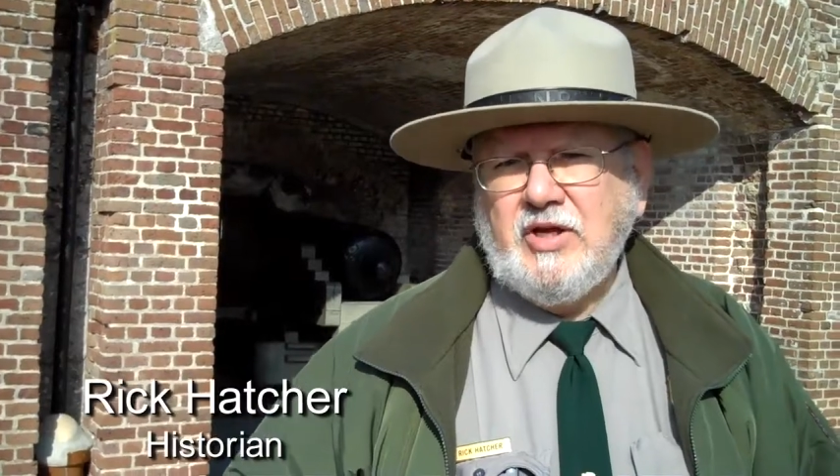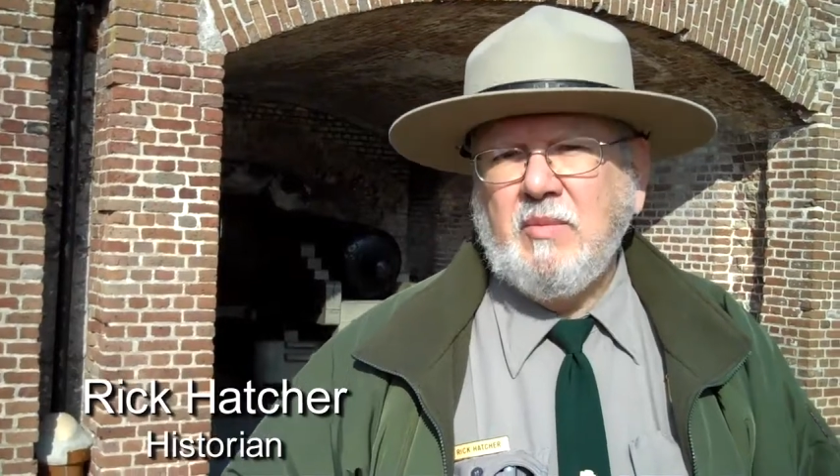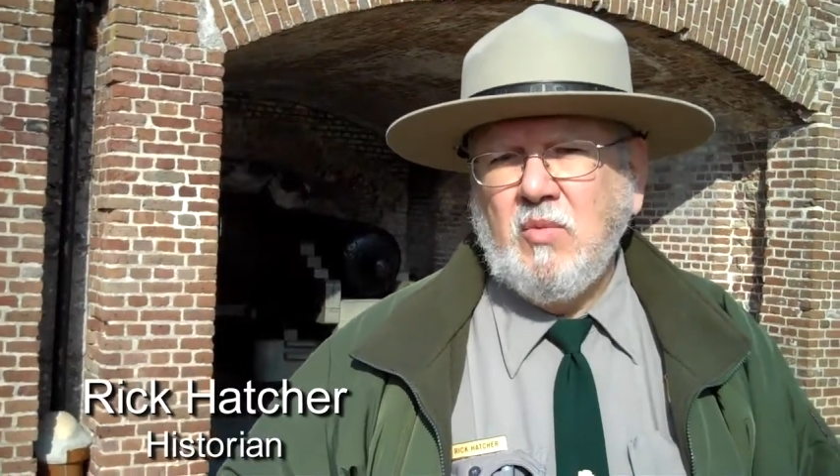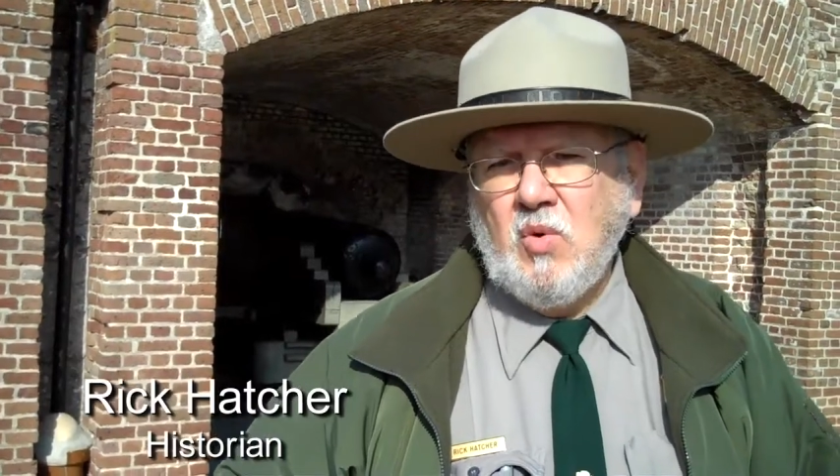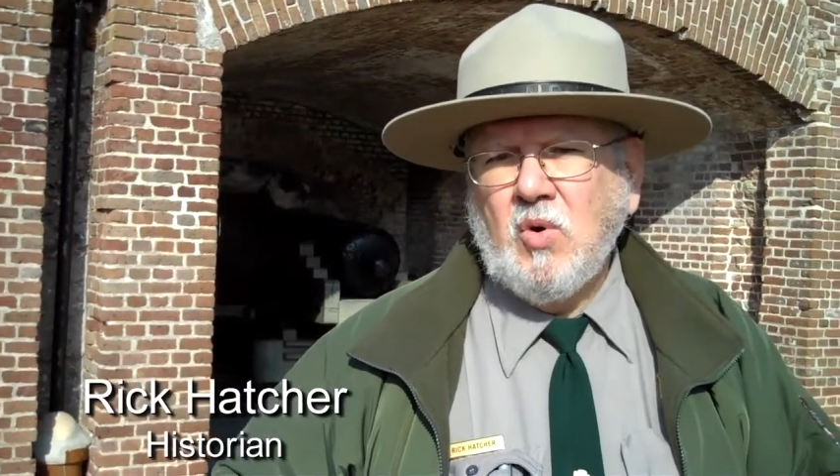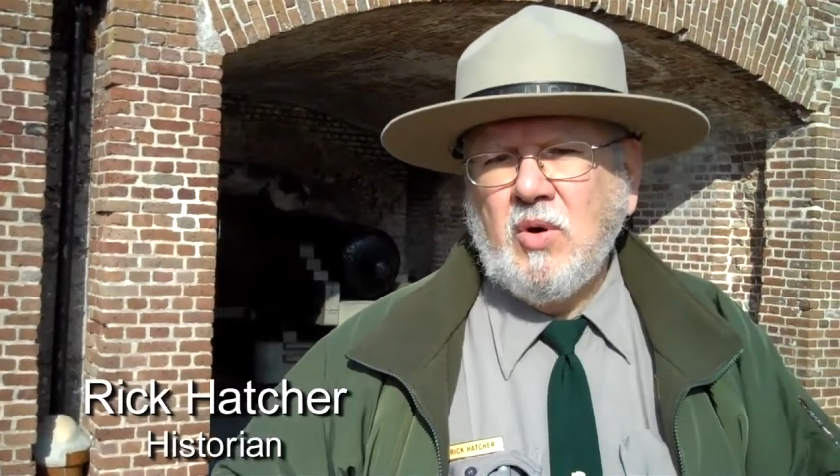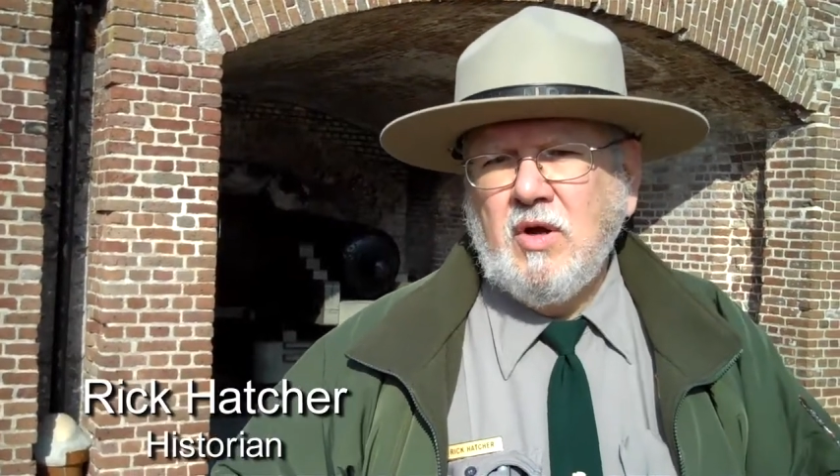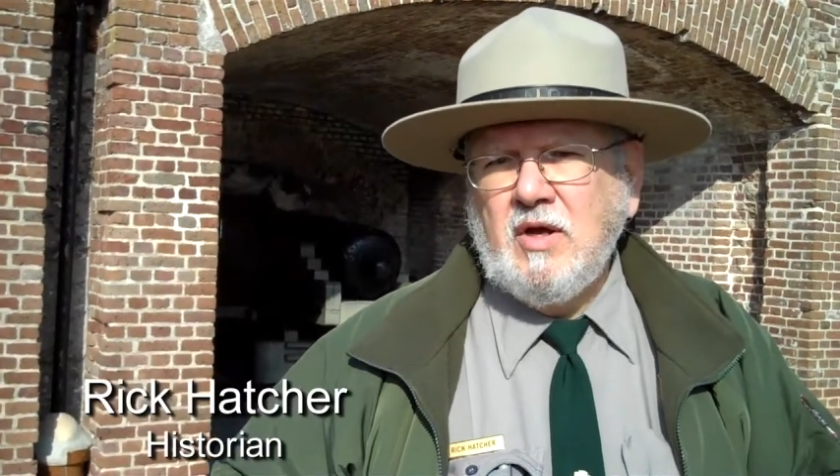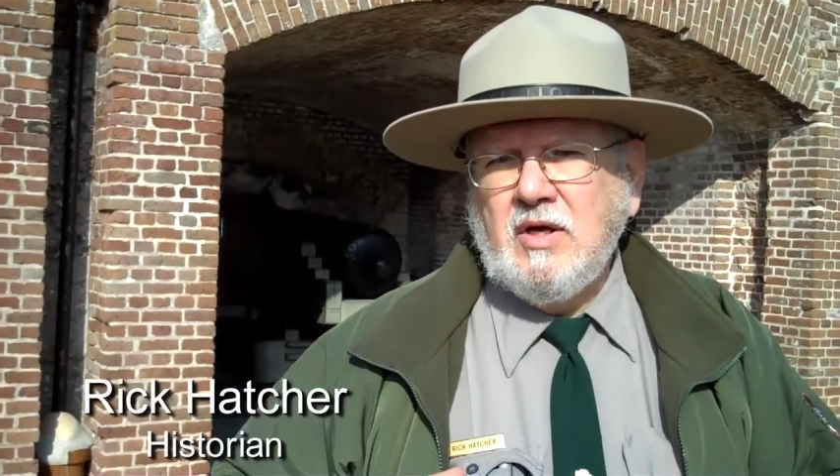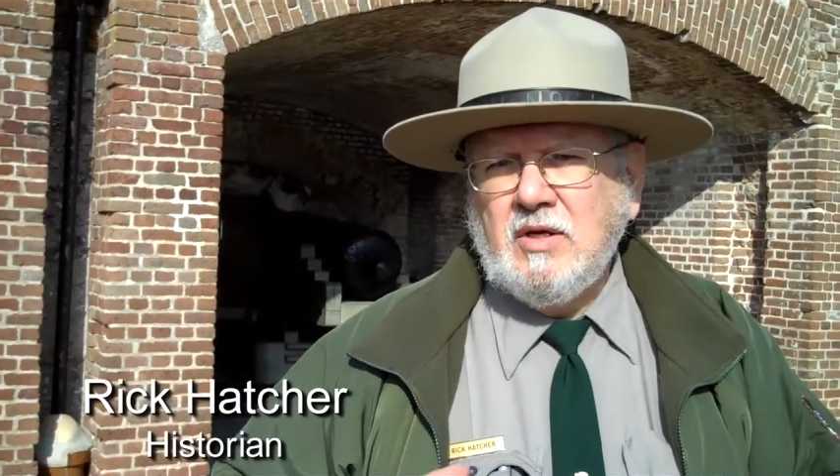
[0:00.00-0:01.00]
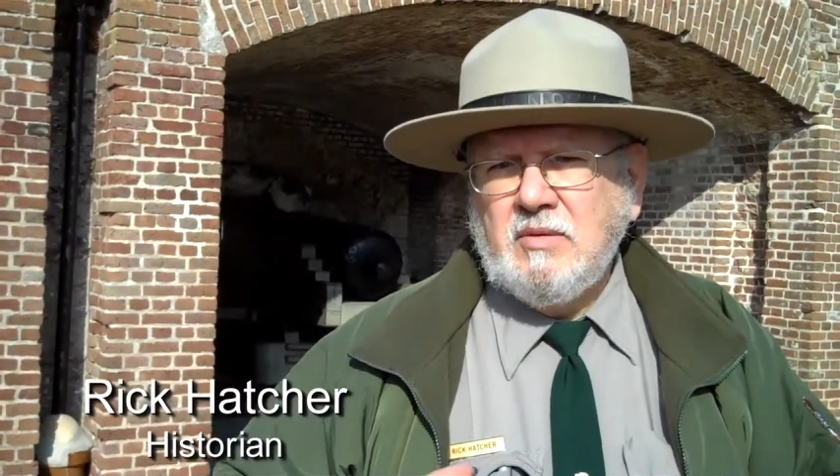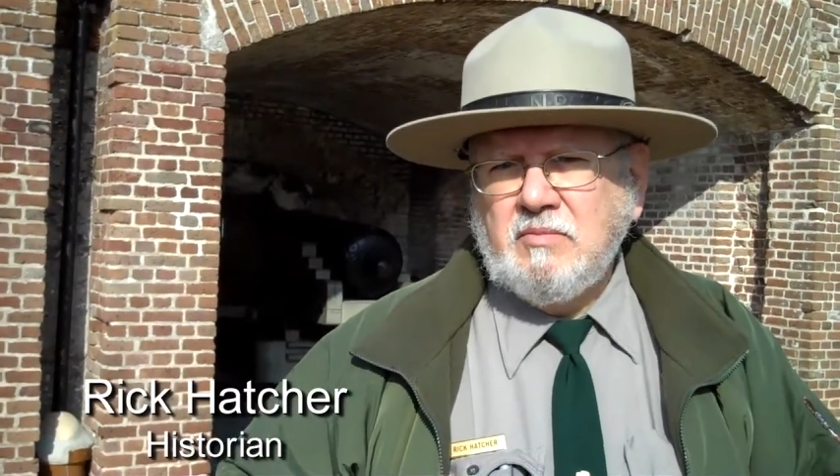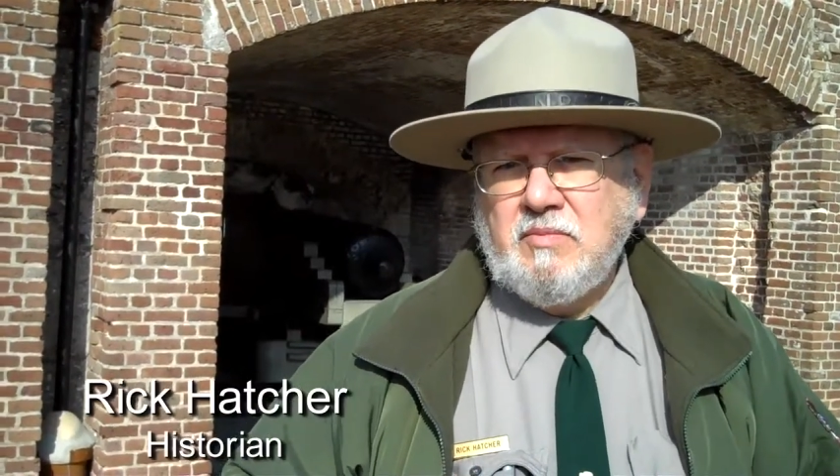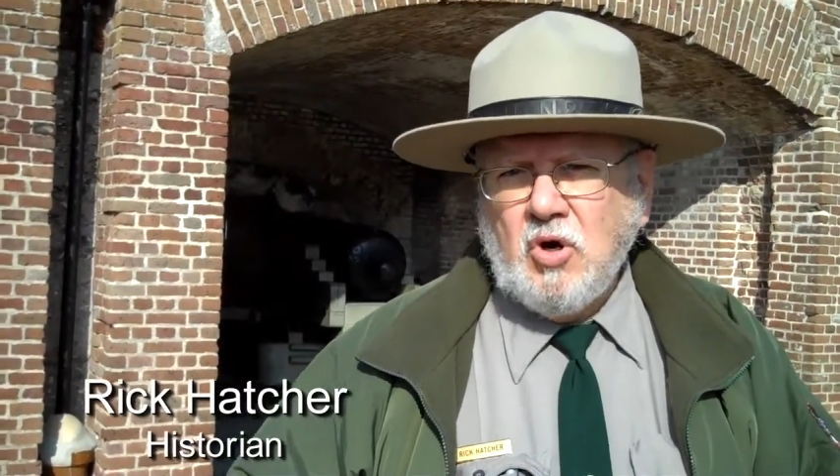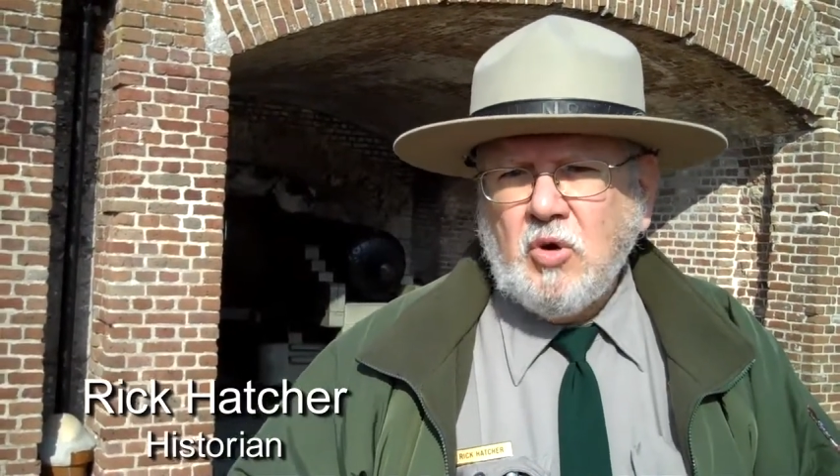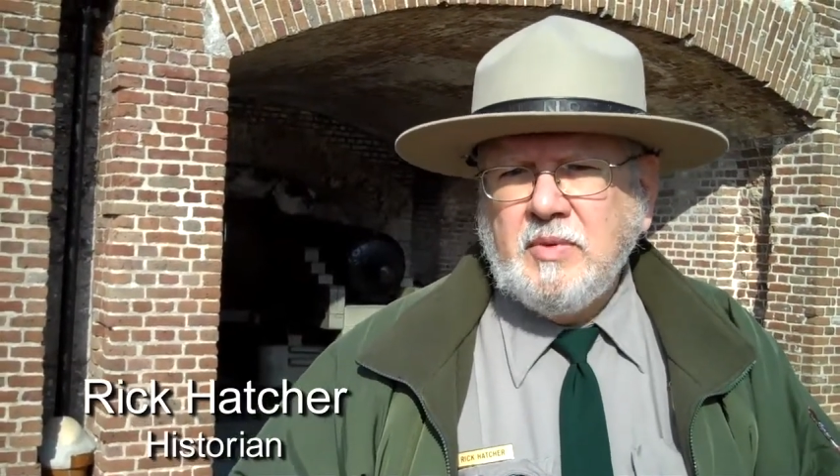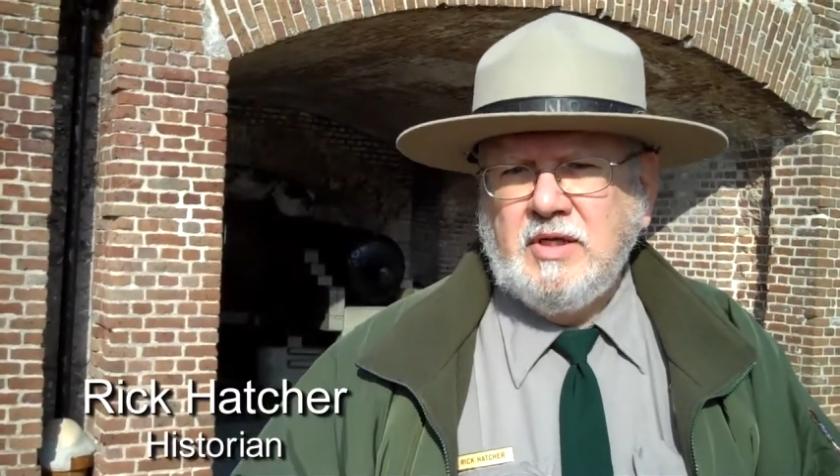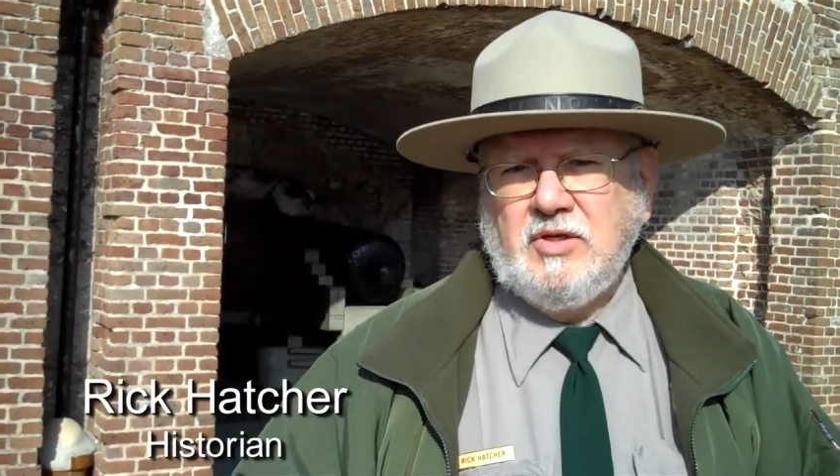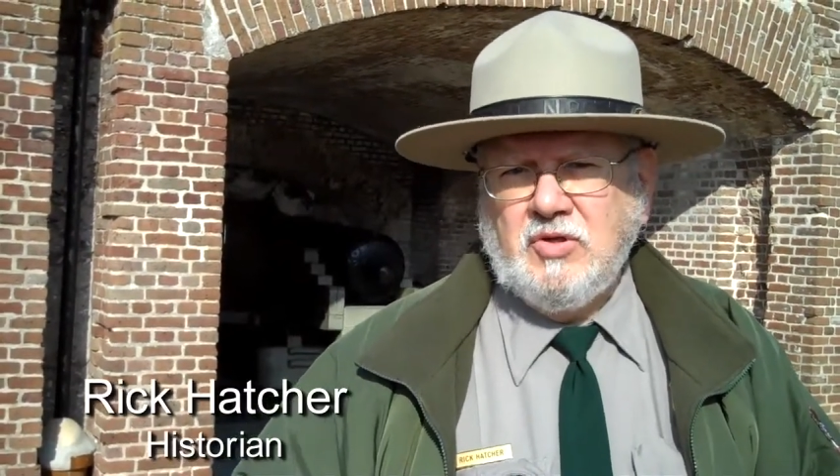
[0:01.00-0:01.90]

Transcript: a more permanent